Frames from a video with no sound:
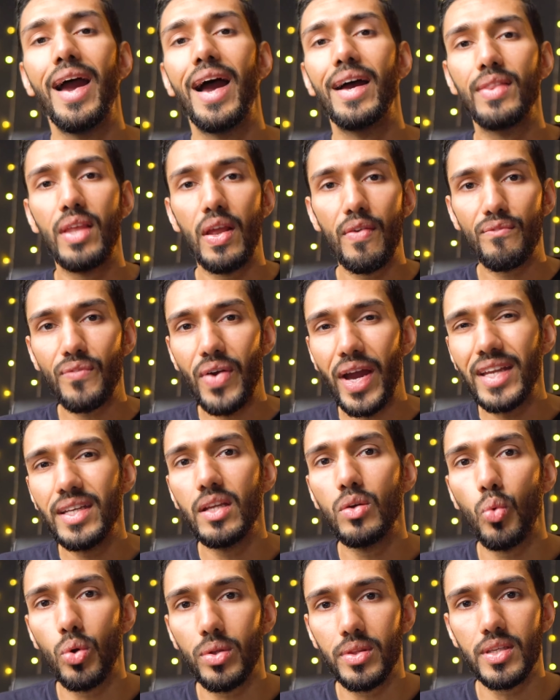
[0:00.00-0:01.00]
And then finding
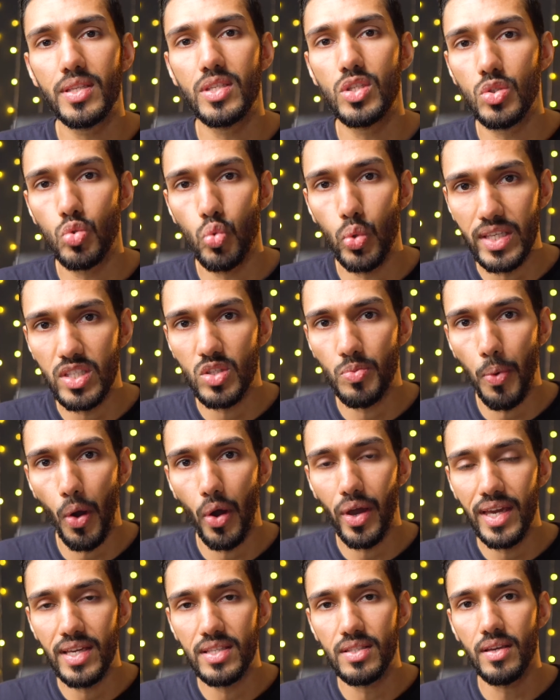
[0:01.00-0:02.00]
what the sweet spot
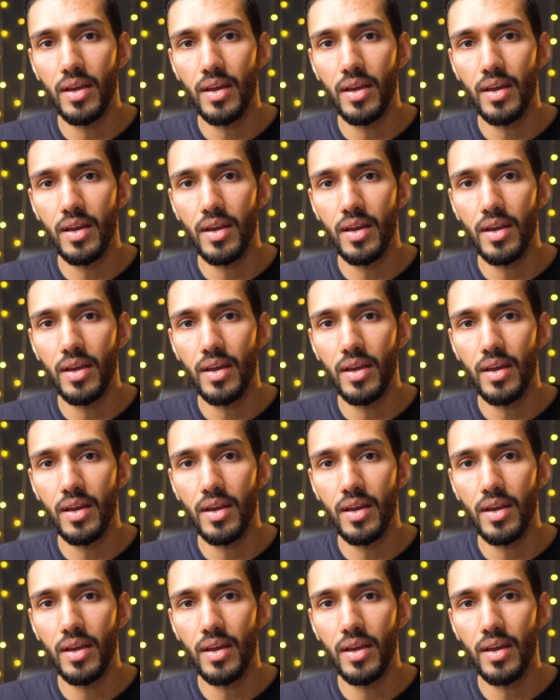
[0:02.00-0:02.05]
is.